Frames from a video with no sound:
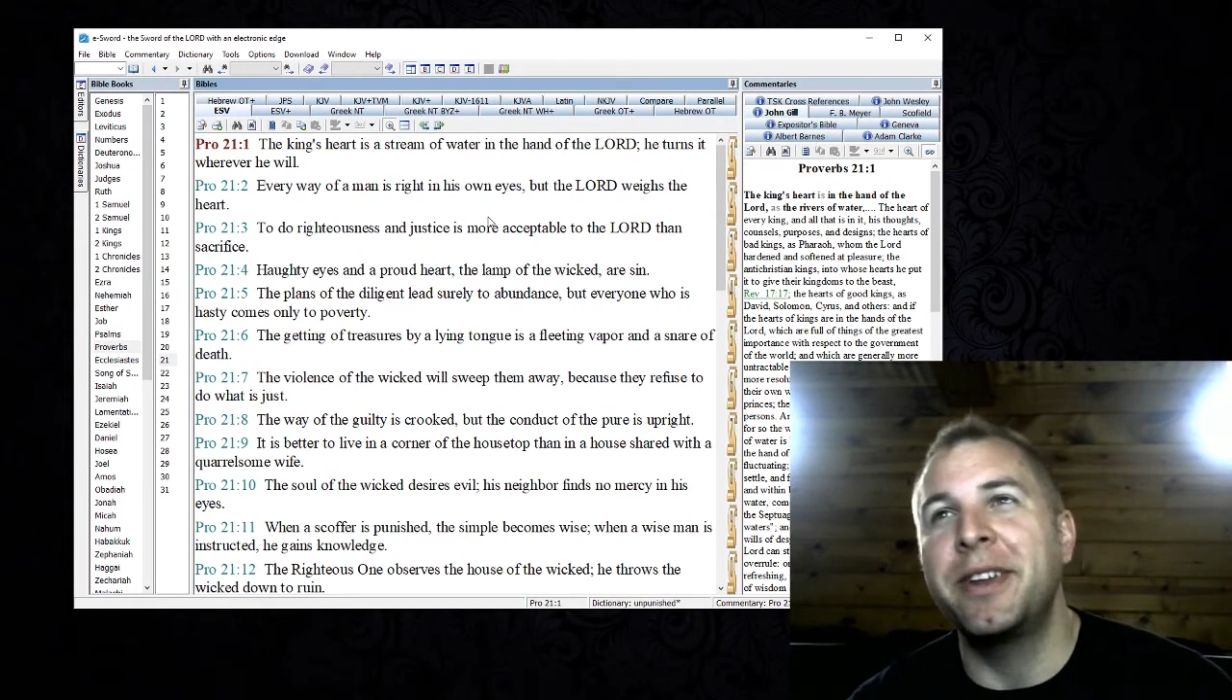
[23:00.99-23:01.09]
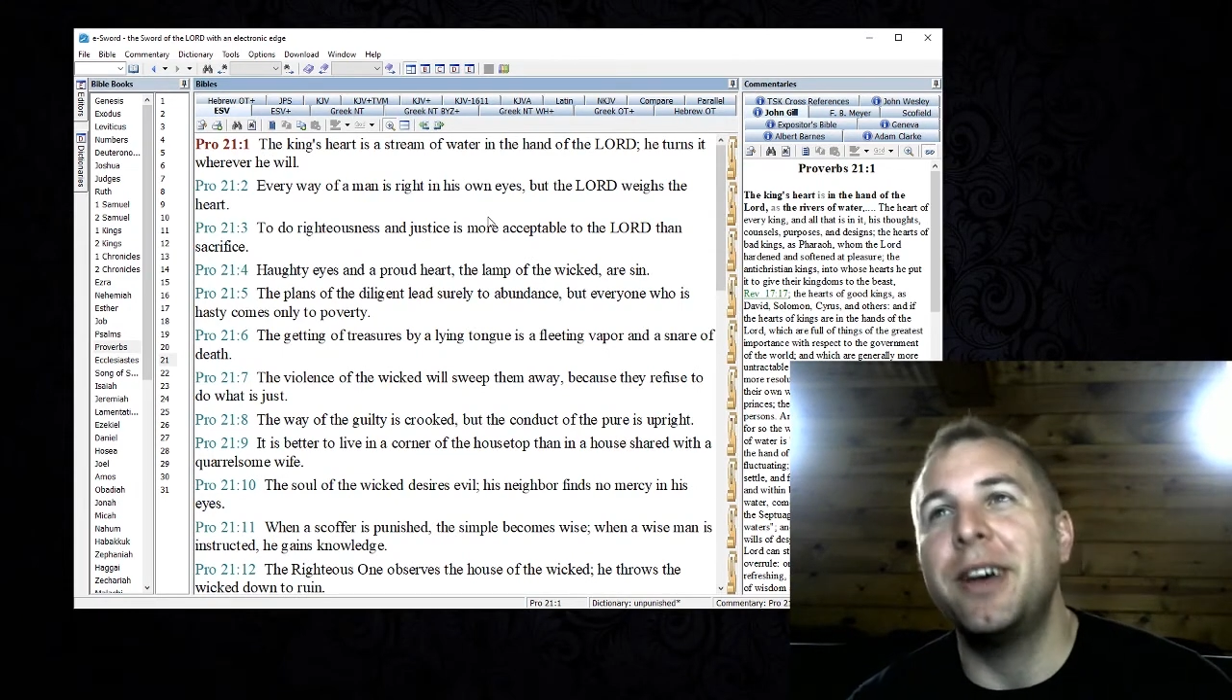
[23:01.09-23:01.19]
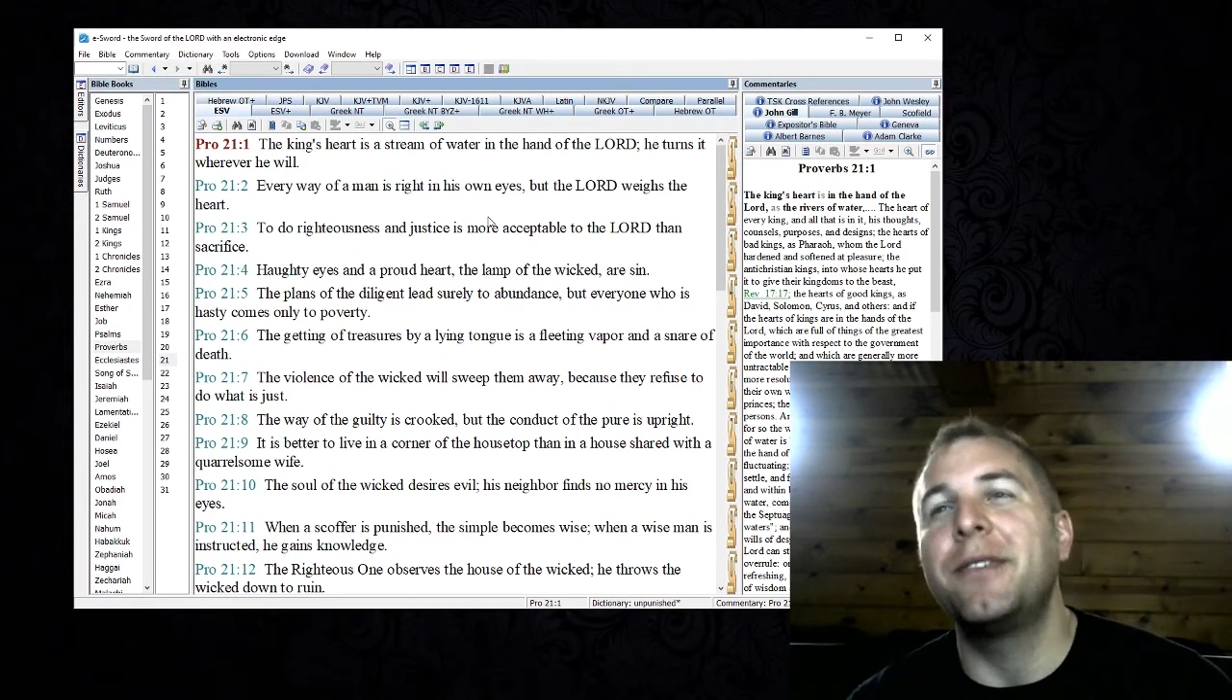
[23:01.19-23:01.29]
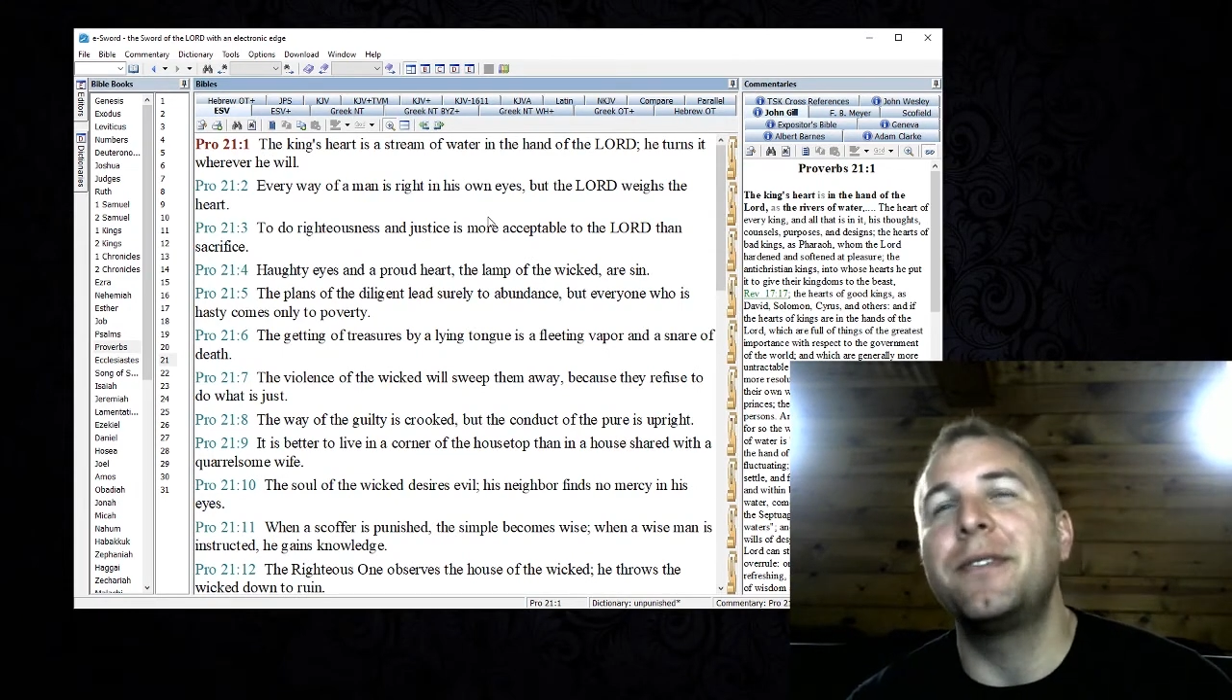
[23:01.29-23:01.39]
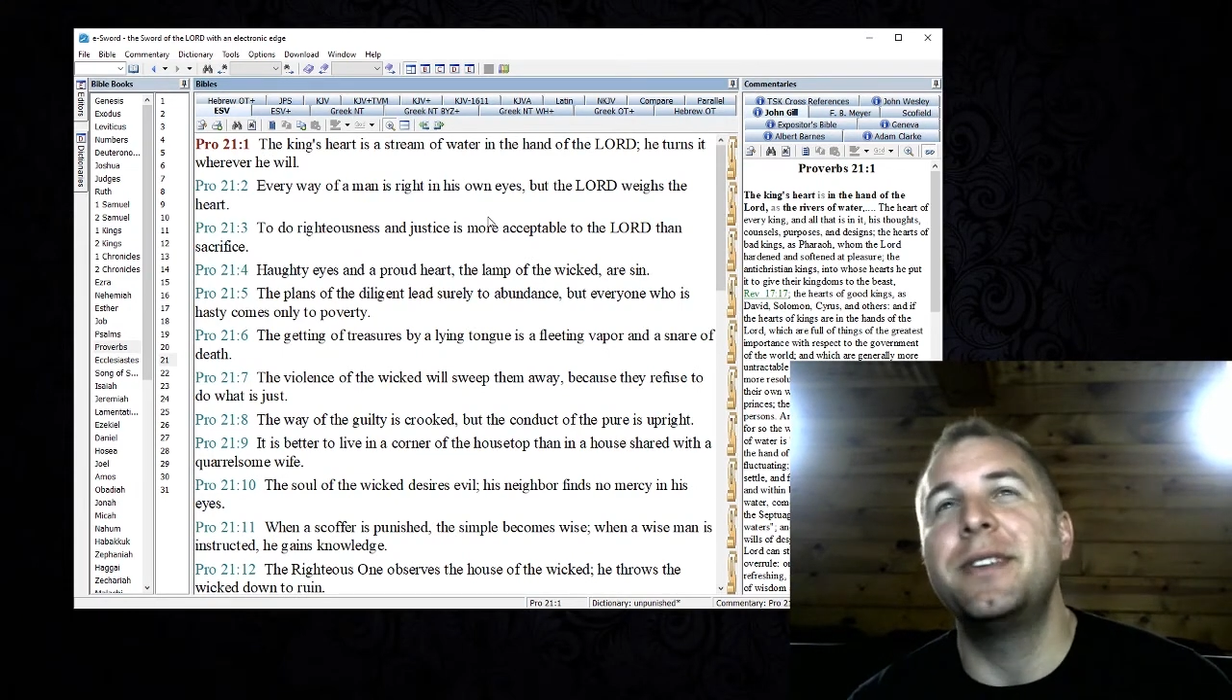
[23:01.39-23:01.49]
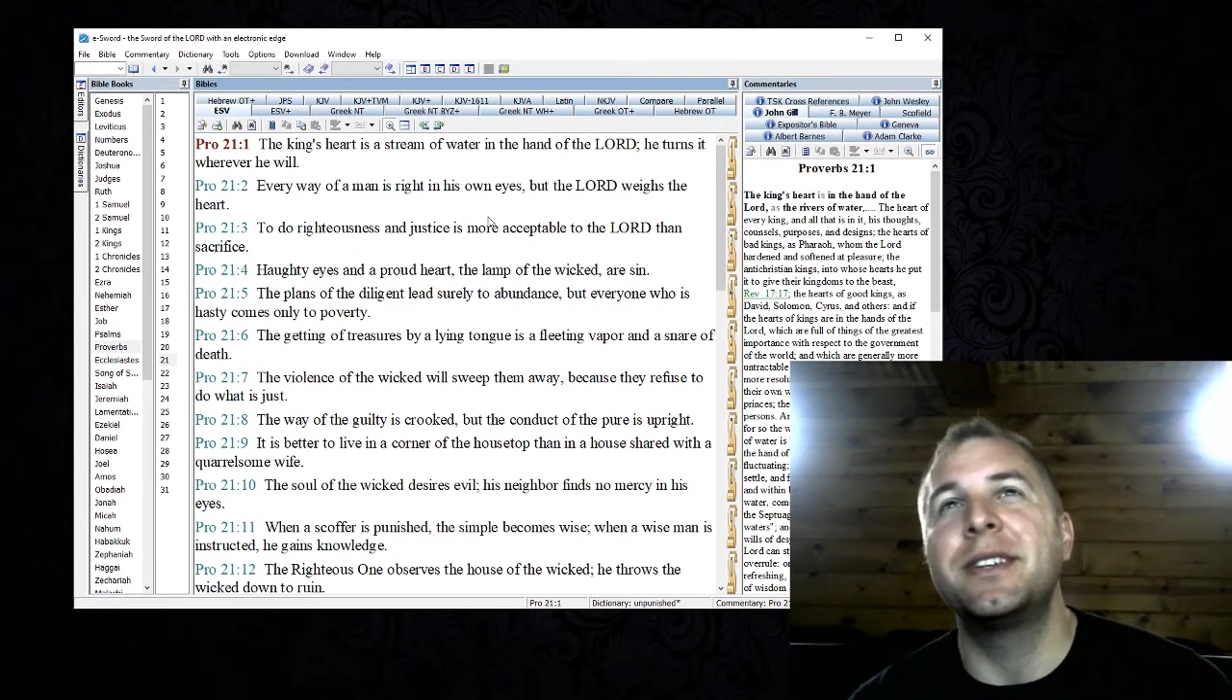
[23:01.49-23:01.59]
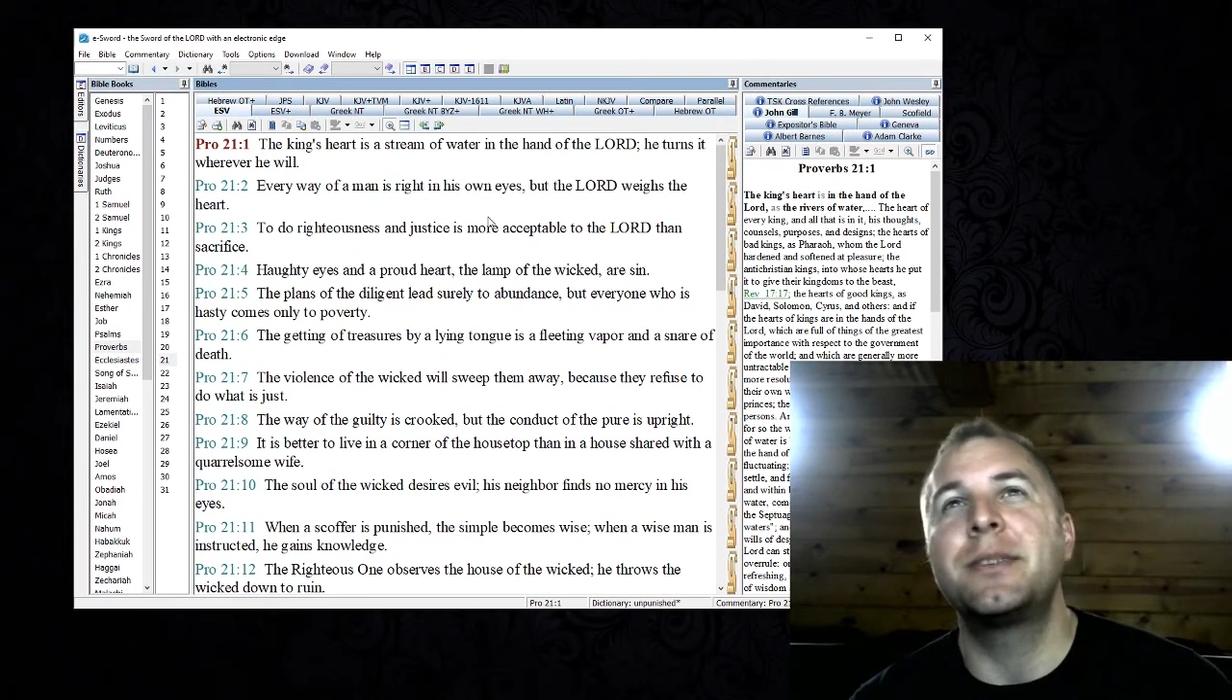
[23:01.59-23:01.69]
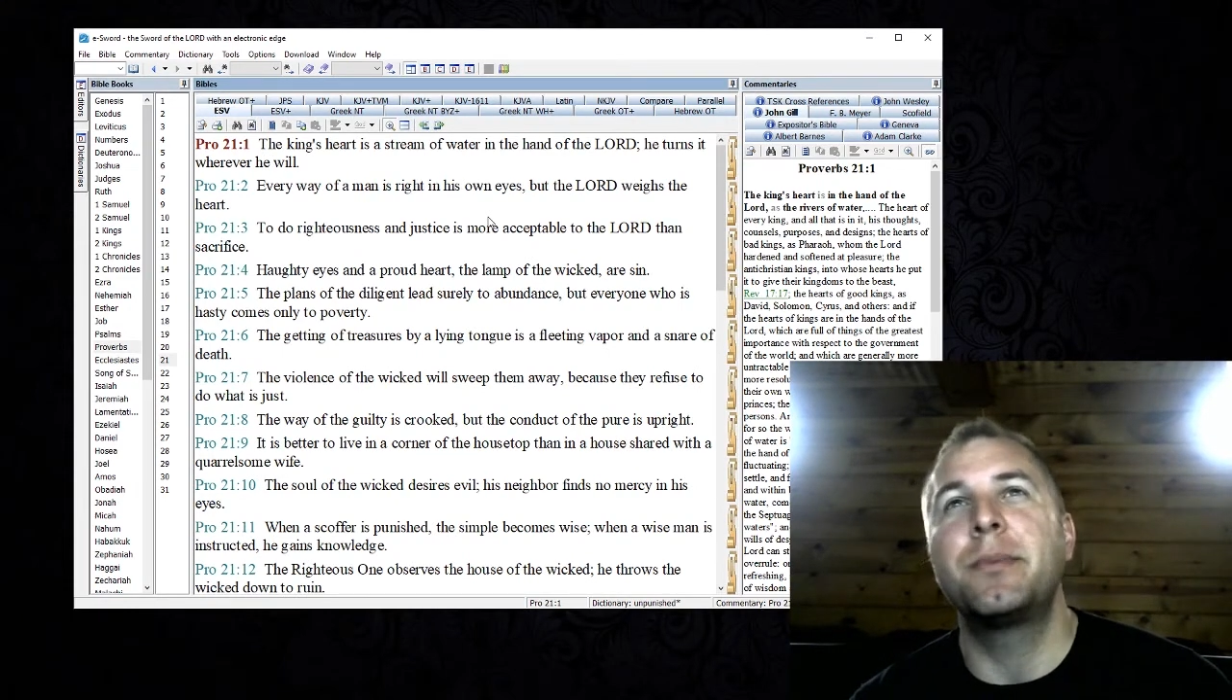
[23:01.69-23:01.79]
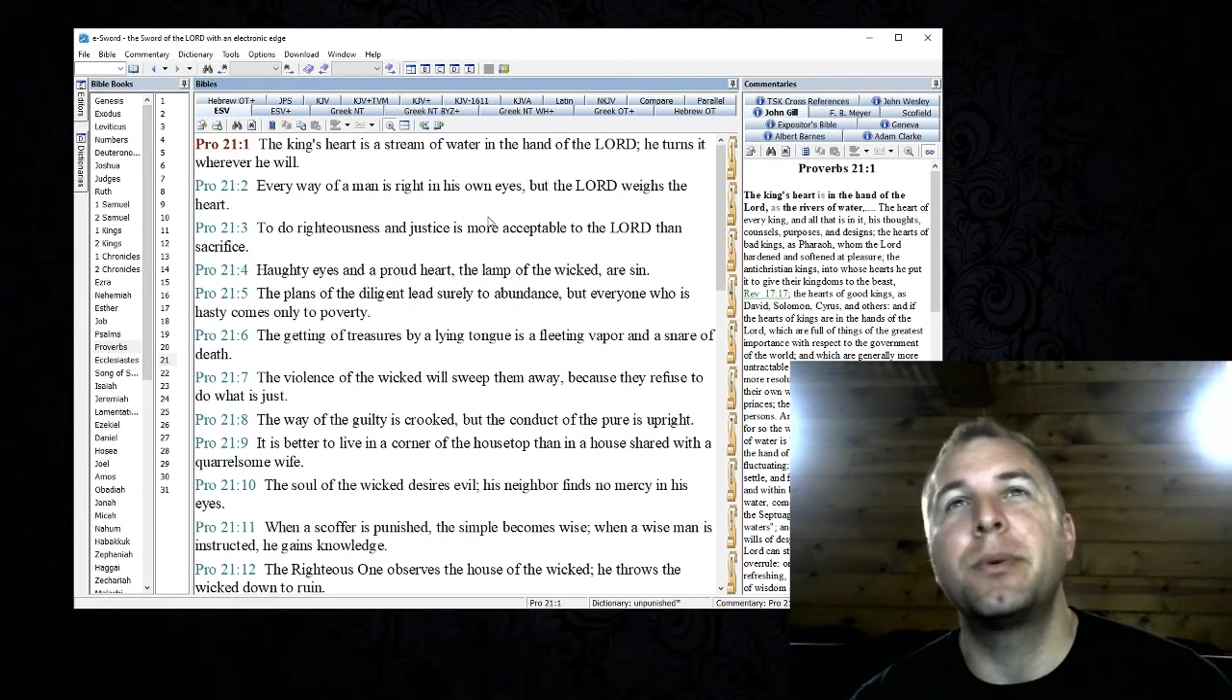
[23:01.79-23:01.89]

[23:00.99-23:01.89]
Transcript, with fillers: Calvinist